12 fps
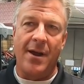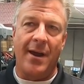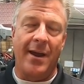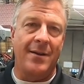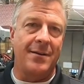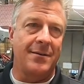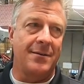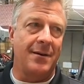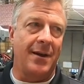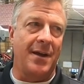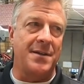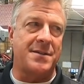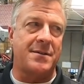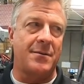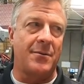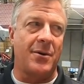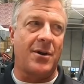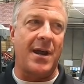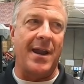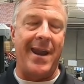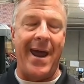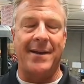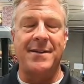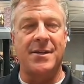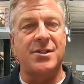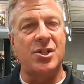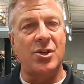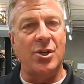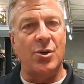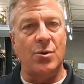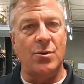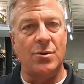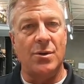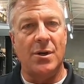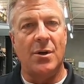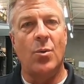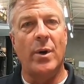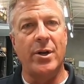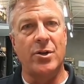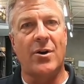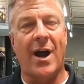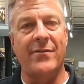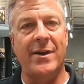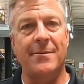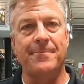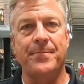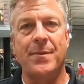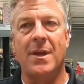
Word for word: It is connected to you when you drive it.